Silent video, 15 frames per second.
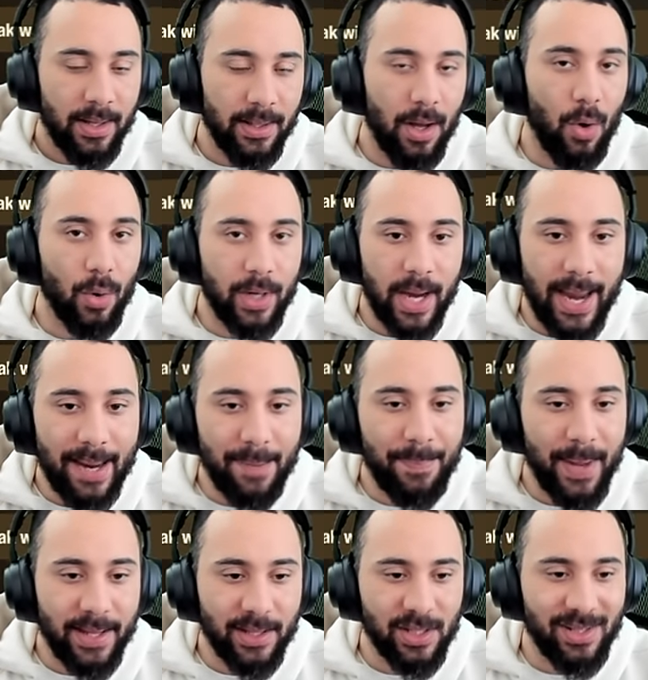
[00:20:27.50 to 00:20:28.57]
okay
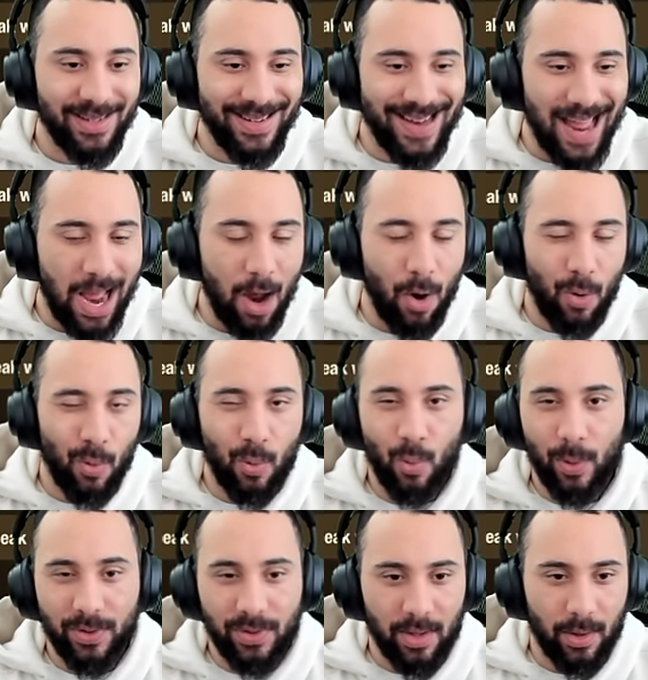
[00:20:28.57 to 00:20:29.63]
base now
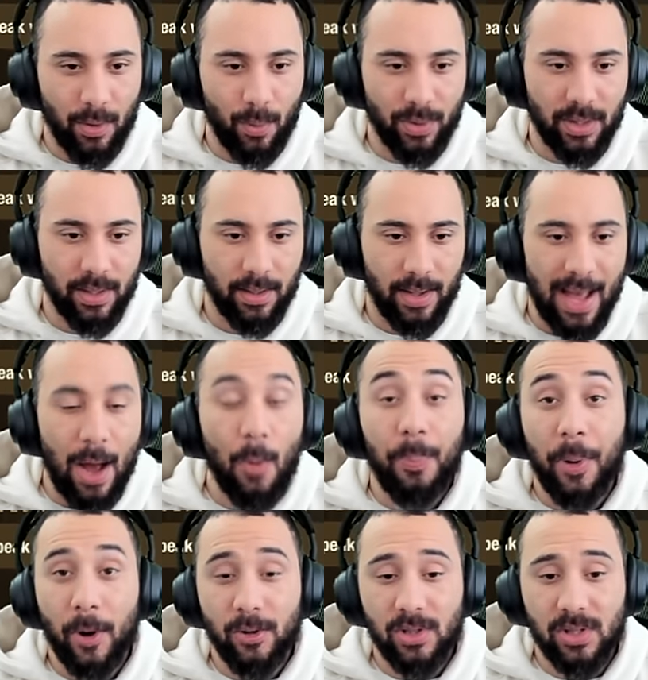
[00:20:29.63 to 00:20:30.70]
with the with the
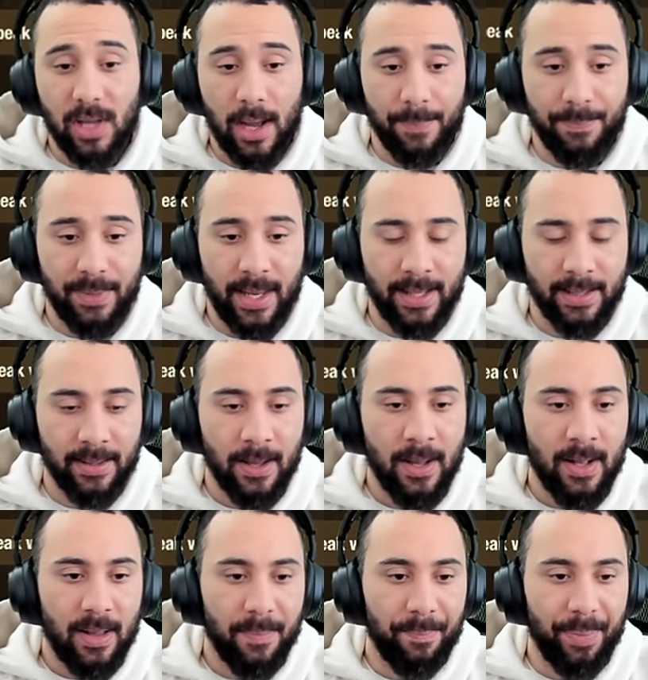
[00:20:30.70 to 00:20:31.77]
outpost update,
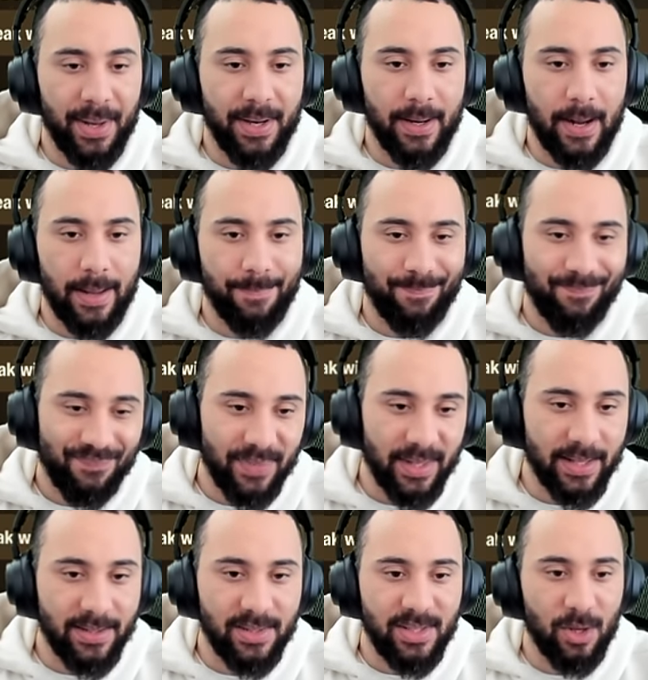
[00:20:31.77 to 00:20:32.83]
but
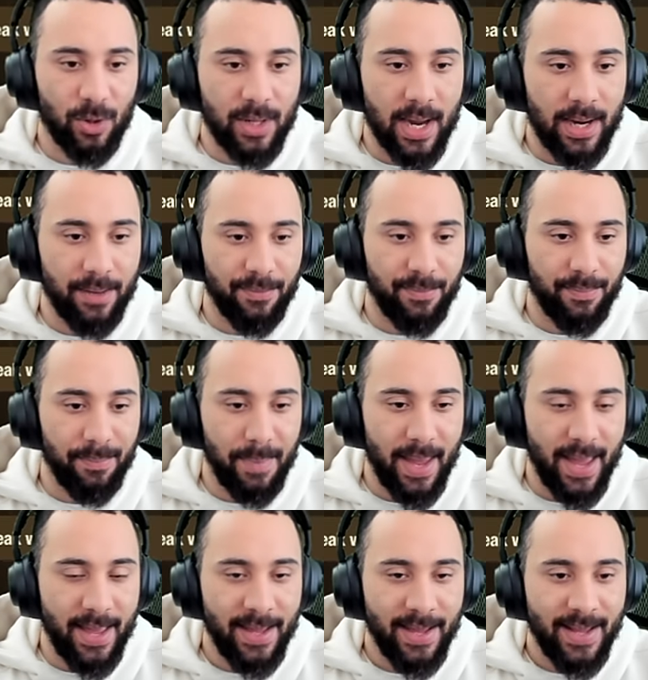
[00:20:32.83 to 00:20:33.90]
it's still kind of meh.